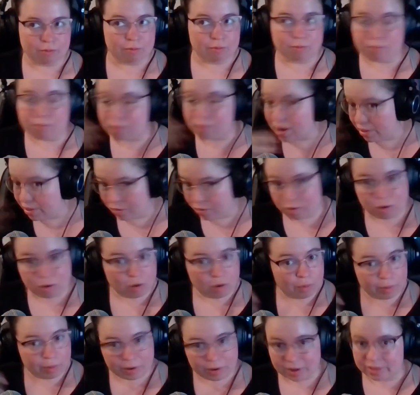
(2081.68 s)
write the
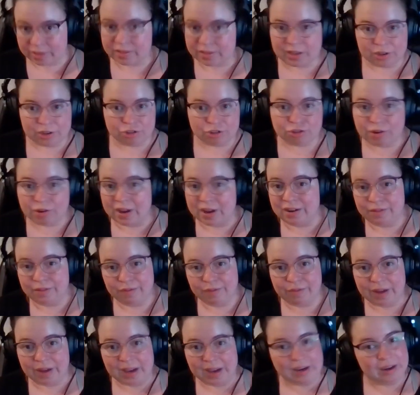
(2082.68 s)
whole book and then try to
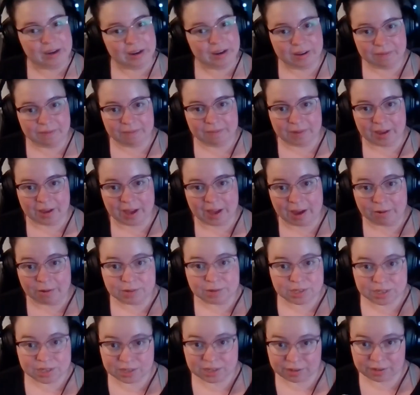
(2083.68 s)
find a
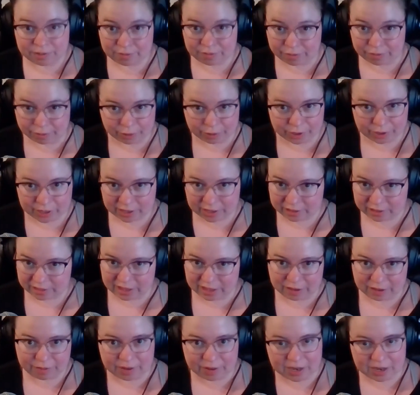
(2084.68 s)
house for it,
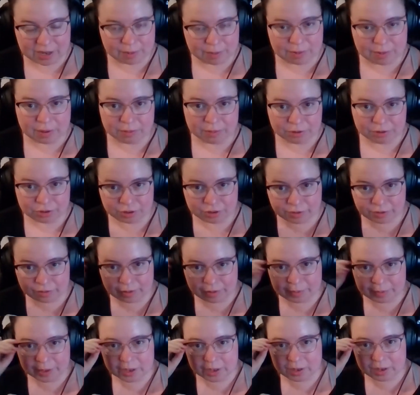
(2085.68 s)
like find a publisher
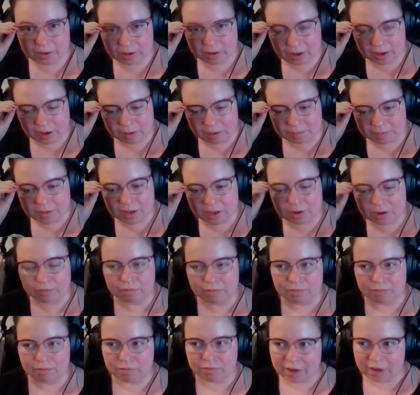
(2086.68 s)
from it. They
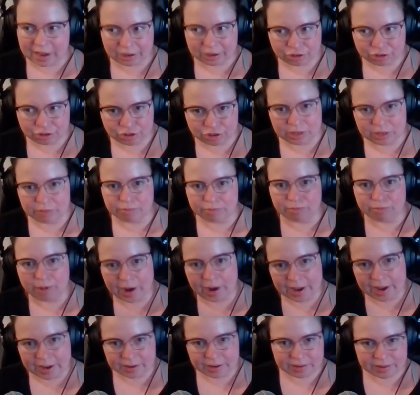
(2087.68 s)
don't actually
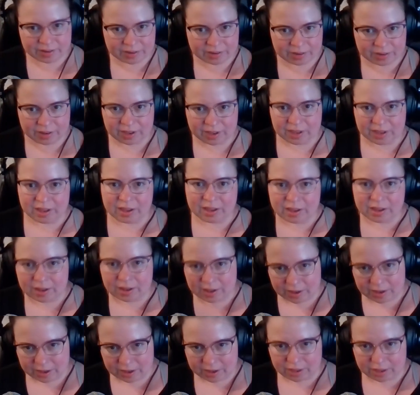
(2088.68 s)
write
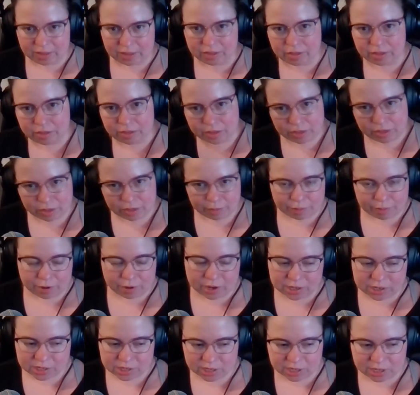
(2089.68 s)
in the
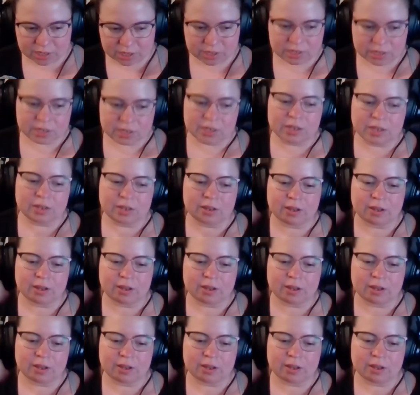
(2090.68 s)
process.